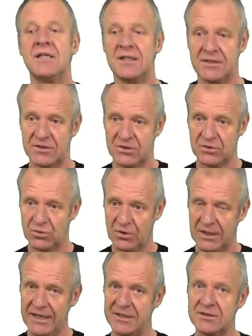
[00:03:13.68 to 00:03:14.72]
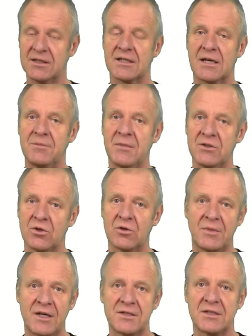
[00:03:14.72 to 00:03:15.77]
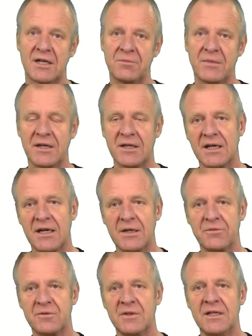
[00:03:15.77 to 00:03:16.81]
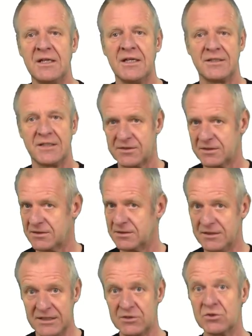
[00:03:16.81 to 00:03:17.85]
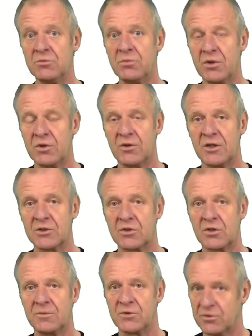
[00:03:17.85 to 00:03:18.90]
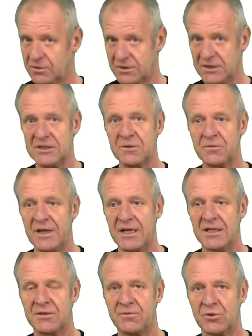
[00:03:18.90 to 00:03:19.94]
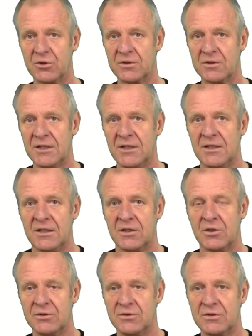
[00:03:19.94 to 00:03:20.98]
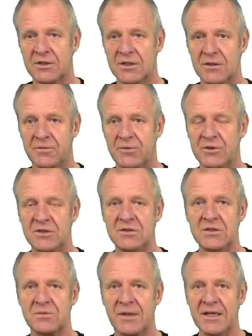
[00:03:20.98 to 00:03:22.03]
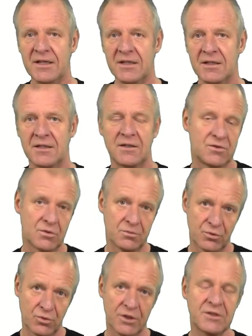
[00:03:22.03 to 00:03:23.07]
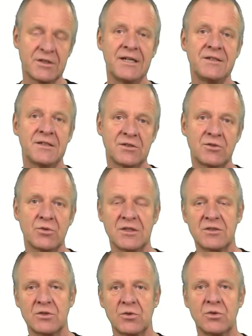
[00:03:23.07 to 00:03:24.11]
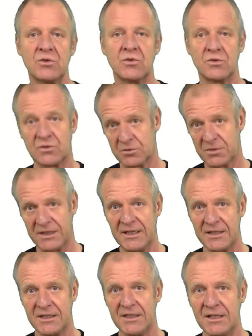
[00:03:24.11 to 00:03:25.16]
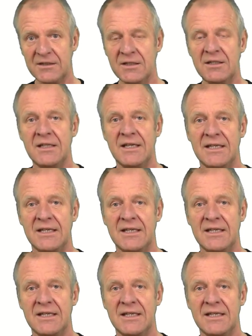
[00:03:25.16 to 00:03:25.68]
The earlier the kick is recognized, the easier measures can be taken to safely remove it from the borehole. Then, of course, a blowout cannot occur and the situation will not become dangerous.